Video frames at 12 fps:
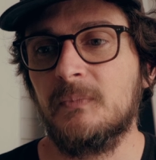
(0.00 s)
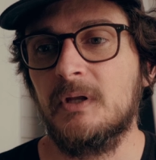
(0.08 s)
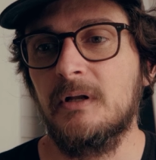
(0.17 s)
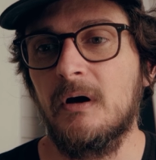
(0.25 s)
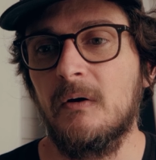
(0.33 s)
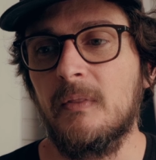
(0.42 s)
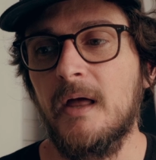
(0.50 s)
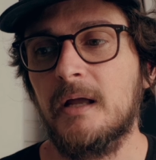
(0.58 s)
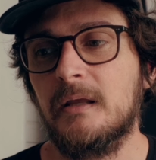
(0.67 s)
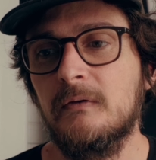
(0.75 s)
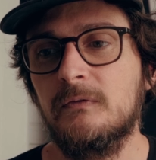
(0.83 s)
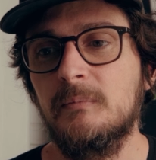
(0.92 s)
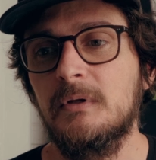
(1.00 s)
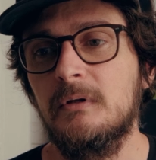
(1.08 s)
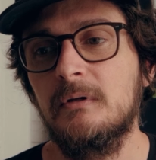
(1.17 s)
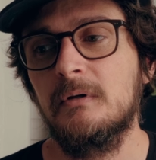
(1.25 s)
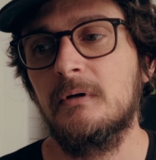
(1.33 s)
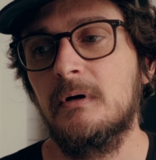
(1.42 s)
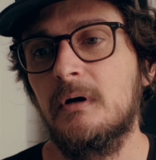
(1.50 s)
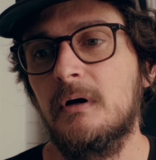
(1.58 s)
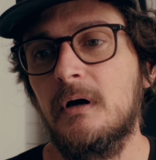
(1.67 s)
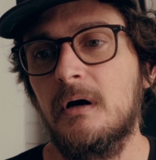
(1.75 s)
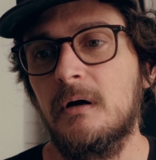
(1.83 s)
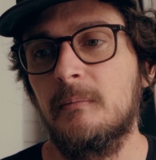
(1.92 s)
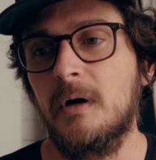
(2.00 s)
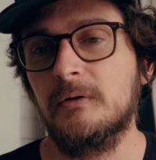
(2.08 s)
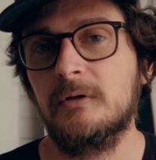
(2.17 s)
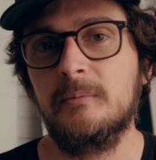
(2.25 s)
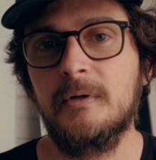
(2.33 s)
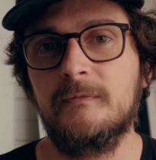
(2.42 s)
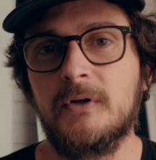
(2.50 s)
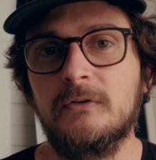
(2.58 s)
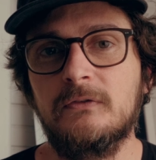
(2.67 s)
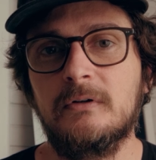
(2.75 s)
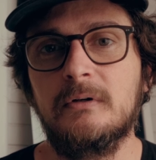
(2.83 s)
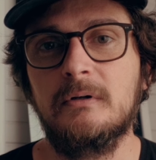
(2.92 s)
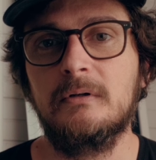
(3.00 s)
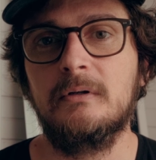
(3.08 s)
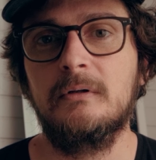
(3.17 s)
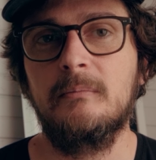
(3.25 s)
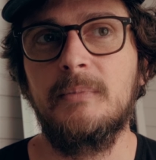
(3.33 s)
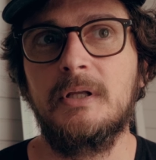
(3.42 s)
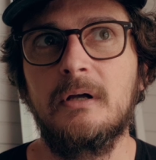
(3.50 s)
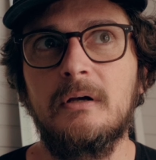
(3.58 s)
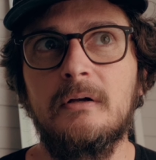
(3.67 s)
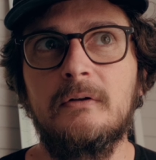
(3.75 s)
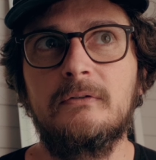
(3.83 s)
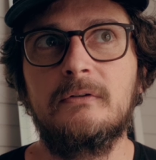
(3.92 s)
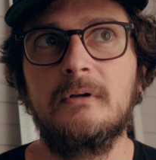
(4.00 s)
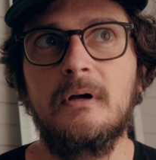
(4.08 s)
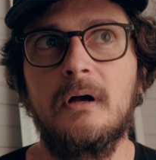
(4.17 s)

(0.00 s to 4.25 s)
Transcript: Now that gives me um, a little bit of concern because